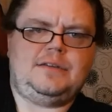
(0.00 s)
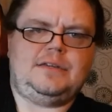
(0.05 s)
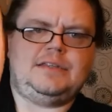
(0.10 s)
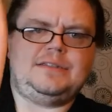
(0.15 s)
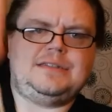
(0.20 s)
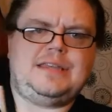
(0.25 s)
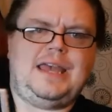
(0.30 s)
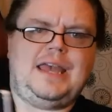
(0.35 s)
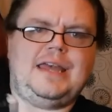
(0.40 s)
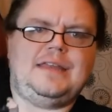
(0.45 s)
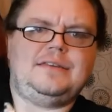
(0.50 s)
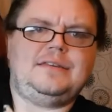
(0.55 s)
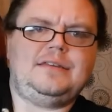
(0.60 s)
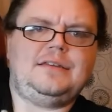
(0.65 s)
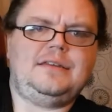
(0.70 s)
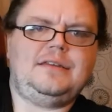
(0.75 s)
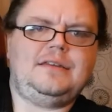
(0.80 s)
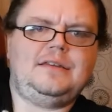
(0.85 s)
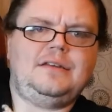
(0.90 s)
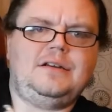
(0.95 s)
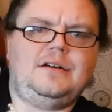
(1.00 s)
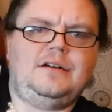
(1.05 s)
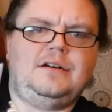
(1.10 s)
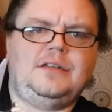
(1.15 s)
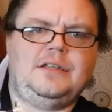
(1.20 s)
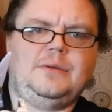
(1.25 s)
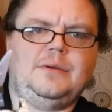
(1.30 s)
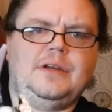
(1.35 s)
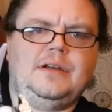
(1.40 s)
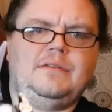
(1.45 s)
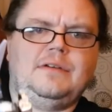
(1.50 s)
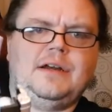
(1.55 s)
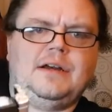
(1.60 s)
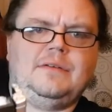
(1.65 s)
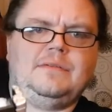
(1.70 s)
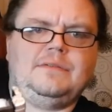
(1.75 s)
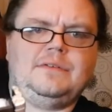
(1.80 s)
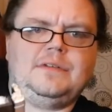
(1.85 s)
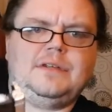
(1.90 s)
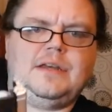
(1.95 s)
his head all the way
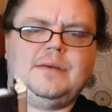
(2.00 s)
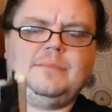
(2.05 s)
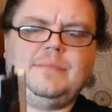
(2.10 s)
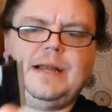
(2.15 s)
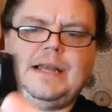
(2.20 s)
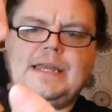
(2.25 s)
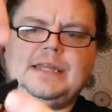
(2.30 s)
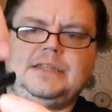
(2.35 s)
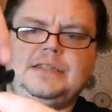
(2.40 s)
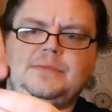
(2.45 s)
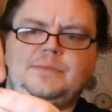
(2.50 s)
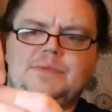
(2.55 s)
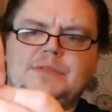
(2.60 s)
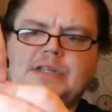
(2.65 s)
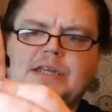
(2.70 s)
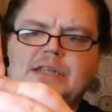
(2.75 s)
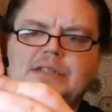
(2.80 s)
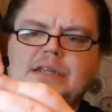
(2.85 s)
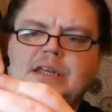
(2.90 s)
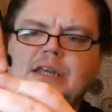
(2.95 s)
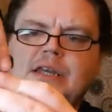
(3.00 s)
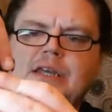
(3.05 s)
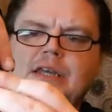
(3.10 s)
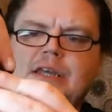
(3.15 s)
around and back into position.